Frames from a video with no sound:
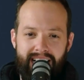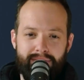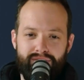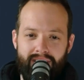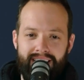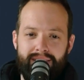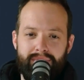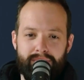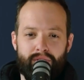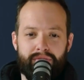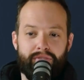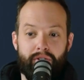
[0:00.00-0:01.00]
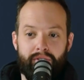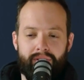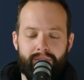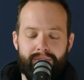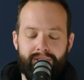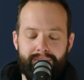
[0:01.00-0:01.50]
I'm trying to be more
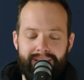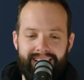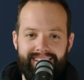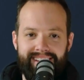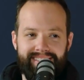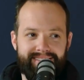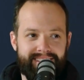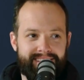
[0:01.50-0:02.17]
vulnerable about it.